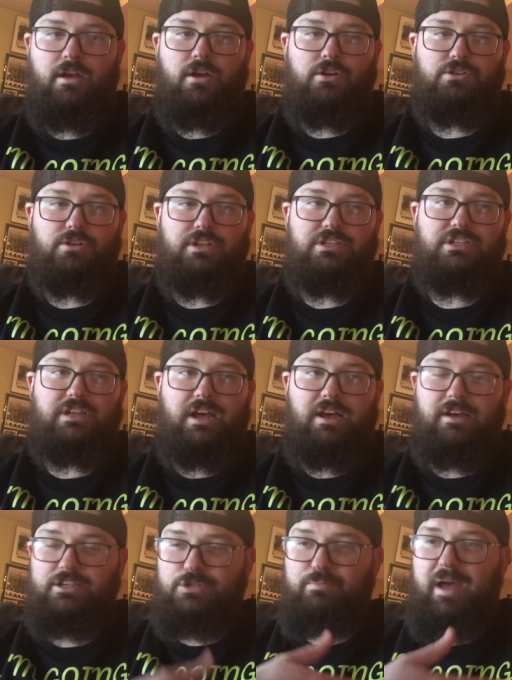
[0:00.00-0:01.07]
So this
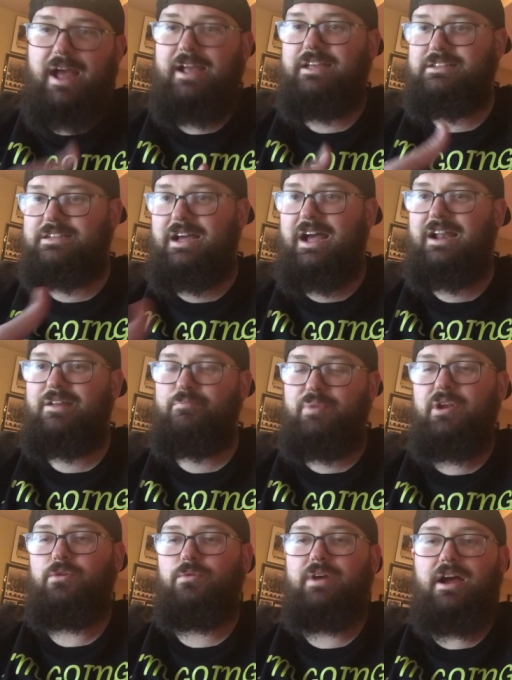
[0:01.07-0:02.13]
SPAC has kind of been
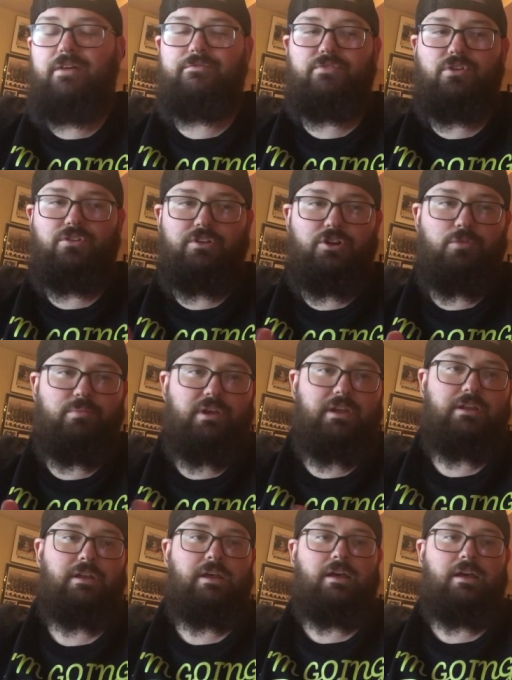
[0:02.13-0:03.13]
around for a little bit,